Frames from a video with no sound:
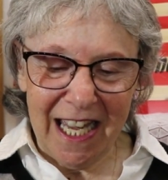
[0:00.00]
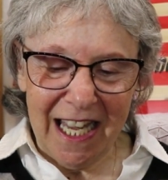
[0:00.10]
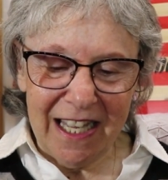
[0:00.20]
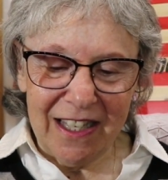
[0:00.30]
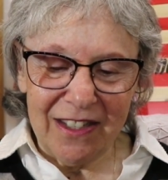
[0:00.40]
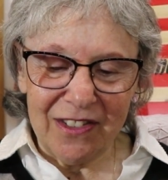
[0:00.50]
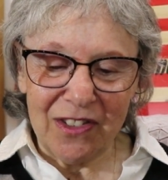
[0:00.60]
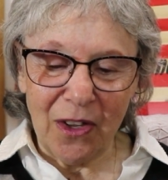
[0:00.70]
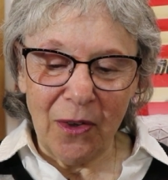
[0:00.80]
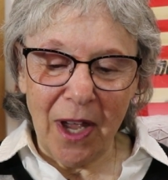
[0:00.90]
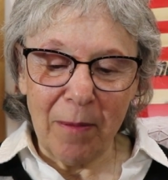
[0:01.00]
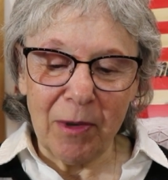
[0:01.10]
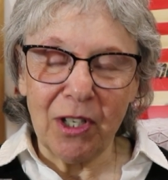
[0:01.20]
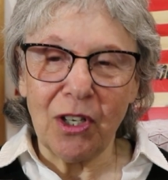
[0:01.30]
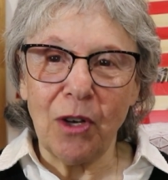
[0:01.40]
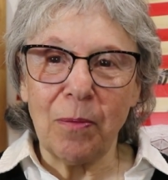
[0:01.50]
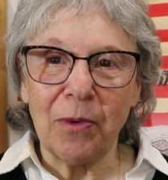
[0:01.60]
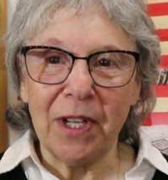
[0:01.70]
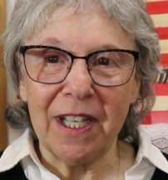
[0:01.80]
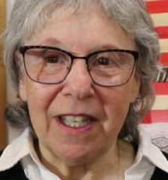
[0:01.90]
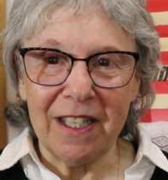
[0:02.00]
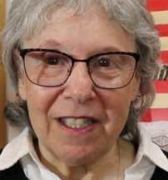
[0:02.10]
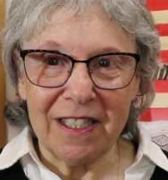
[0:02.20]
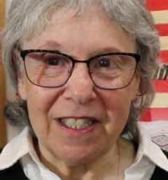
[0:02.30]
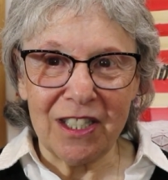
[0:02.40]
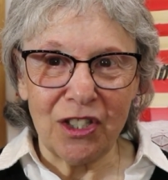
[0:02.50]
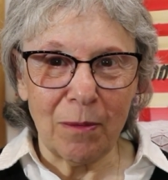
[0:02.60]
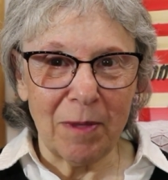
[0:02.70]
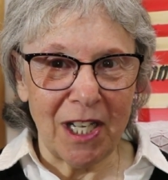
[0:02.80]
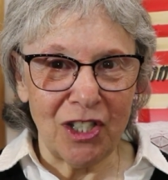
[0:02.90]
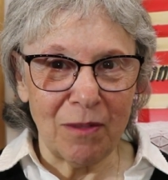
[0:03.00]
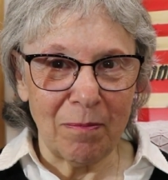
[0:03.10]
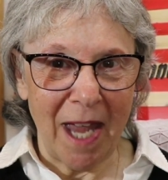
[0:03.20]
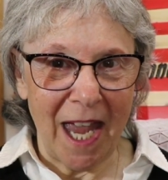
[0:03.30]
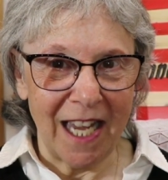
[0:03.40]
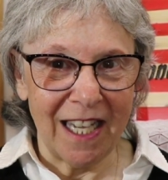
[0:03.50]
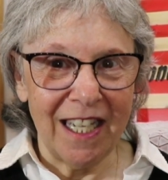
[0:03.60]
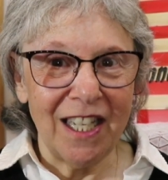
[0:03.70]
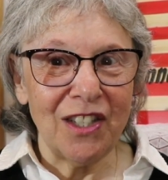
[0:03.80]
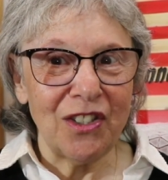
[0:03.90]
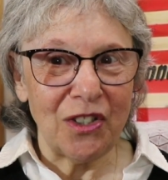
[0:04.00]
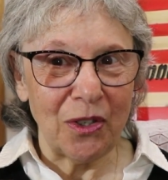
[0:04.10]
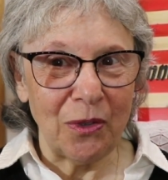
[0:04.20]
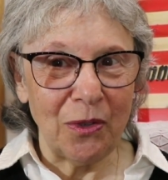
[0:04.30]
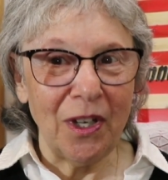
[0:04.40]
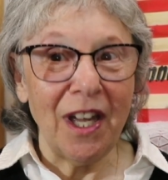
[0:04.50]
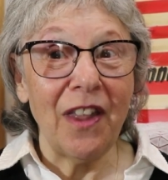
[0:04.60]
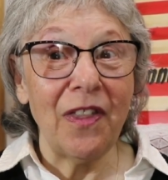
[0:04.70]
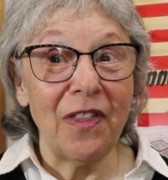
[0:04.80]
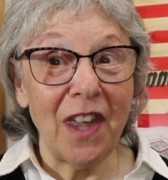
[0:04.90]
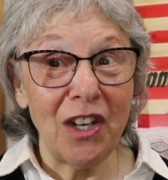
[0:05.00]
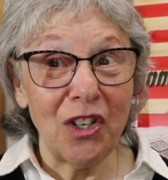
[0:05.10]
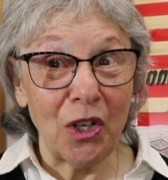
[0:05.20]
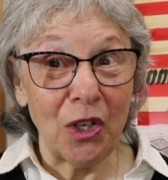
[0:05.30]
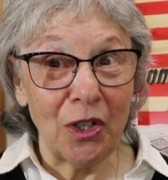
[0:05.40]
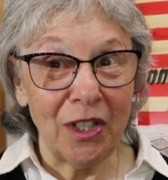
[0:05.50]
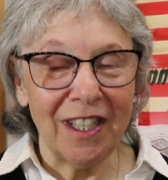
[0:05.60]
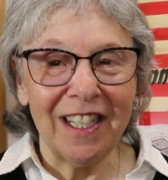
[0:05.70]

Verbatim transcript: Yeah. So I'm going to go bring determination back to Thunder.